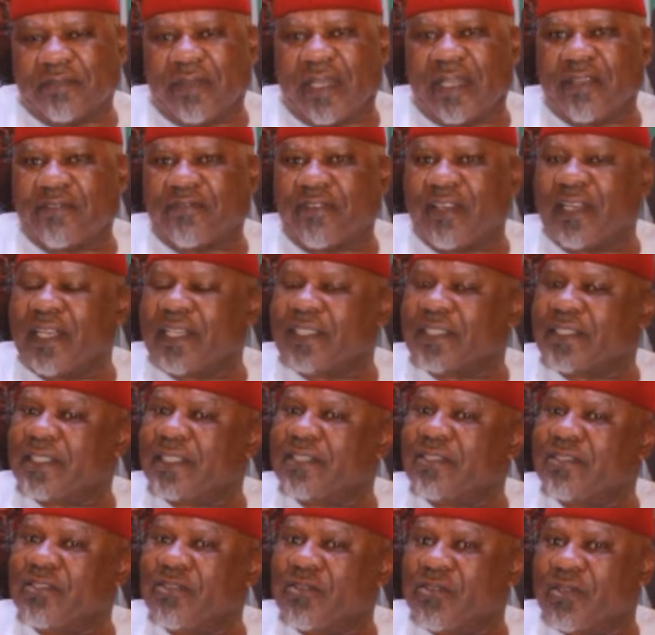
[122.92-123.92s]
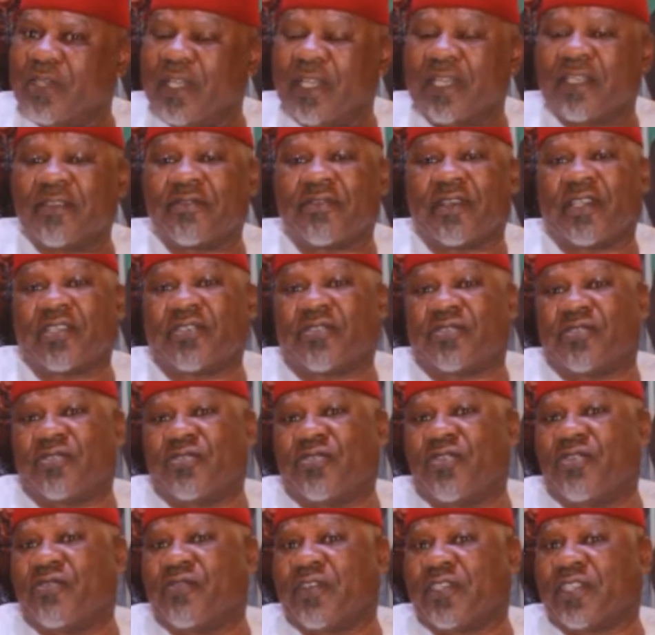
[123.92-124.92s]
my father said no, that if I should
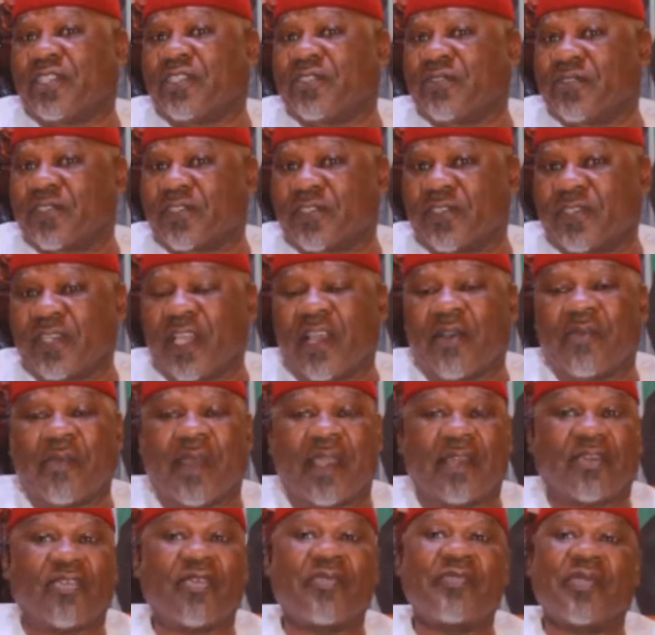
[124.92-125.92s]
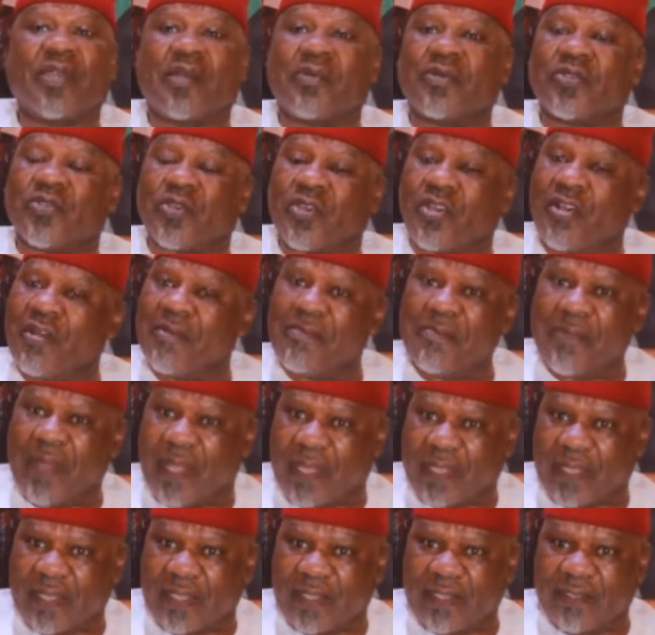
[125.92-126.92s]
go overseas to study, I might not be able to come
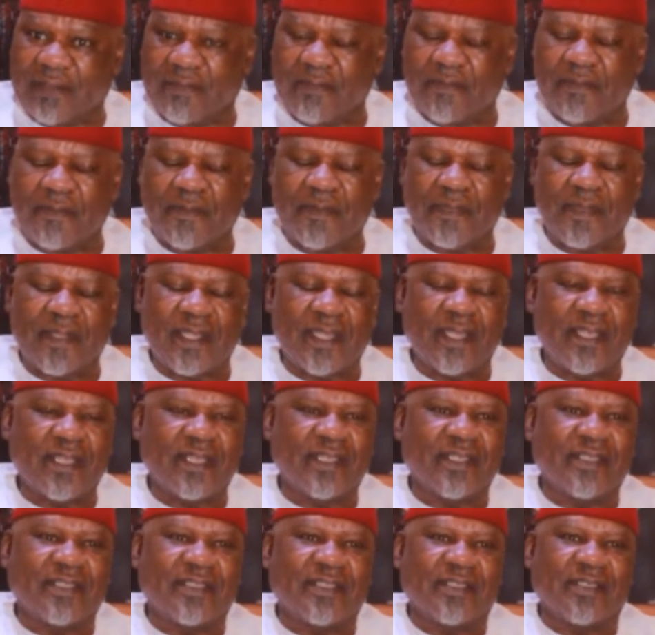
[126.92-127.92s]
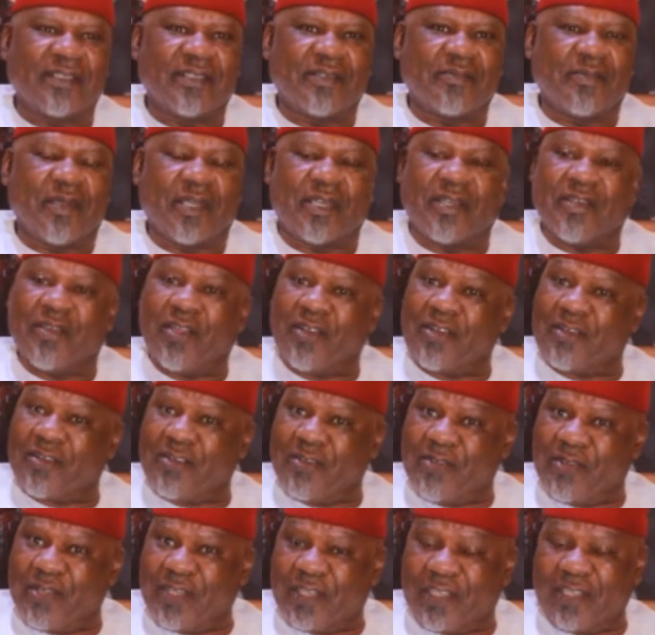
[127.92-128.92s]
back. But not
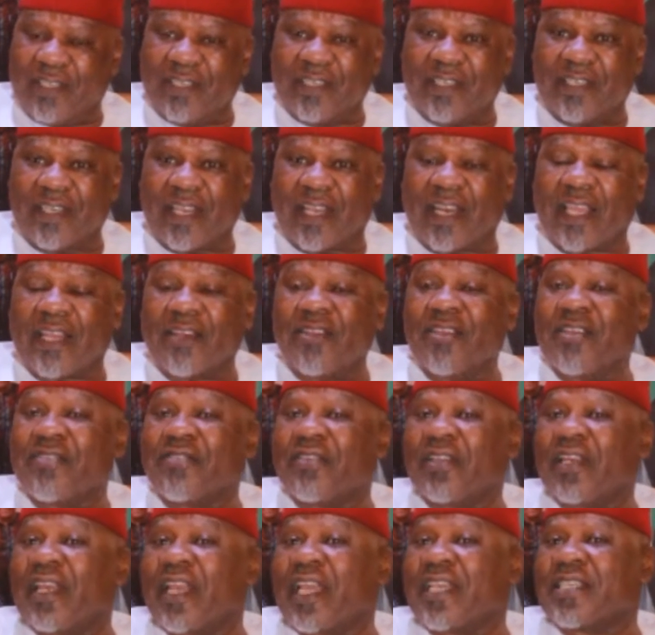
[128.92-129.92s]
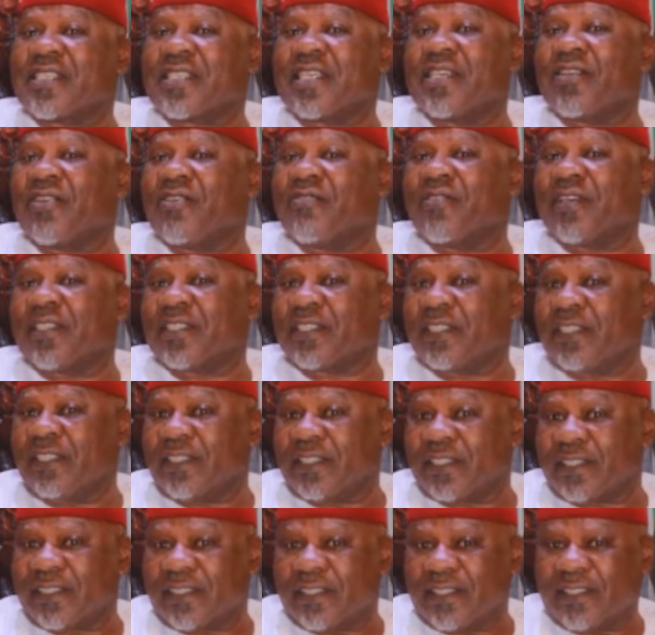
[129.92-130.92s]
knowing that I don't even like staying
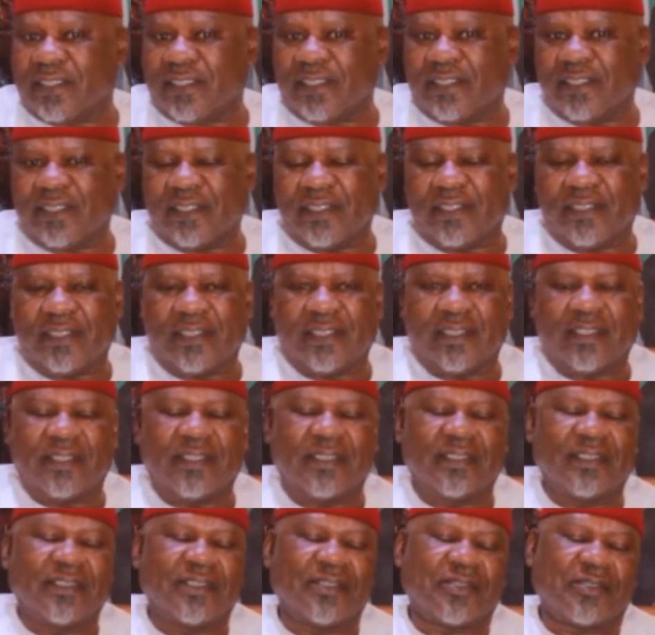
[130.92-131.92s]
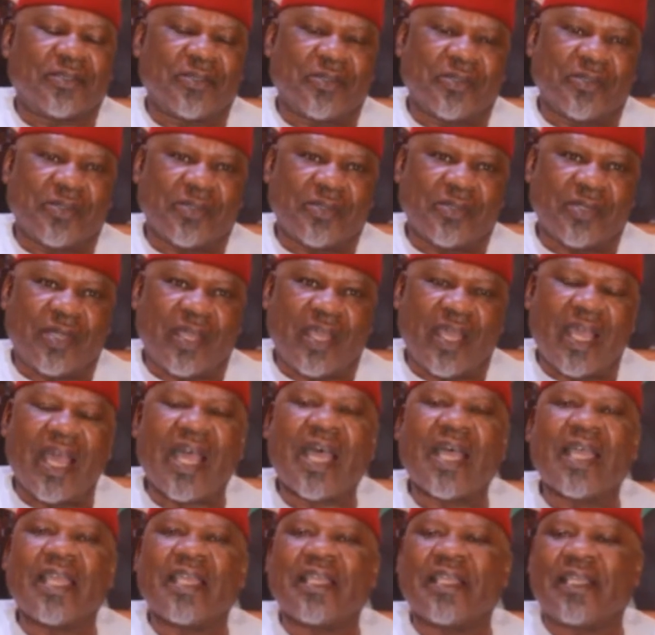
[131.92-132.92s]
overseas. So
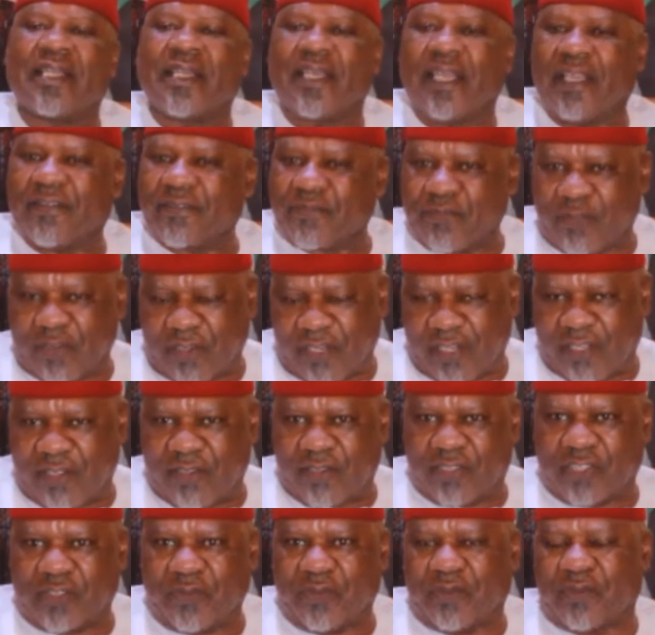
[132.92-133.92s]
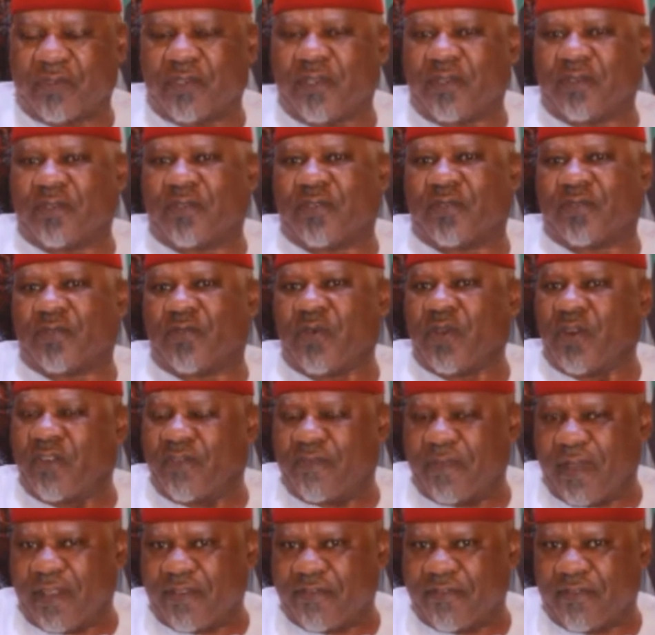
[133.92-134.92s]
I left for Lagos with one
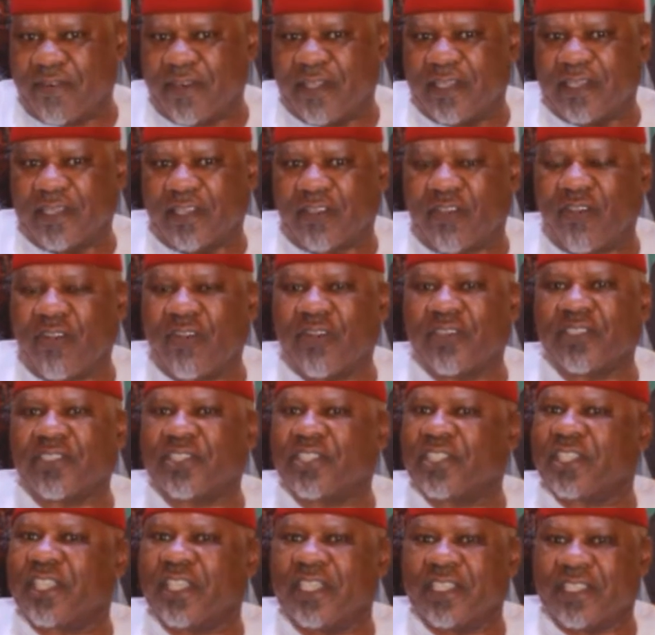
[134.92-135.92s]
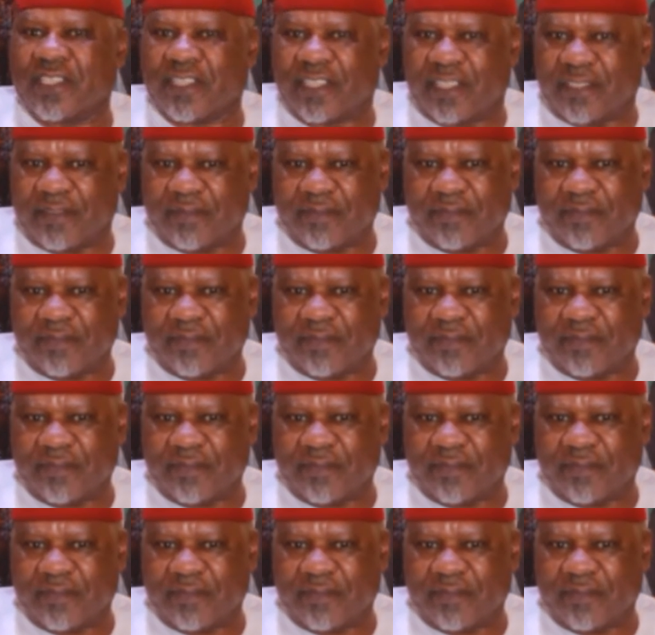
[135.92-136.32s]
of my friends called Chikeze.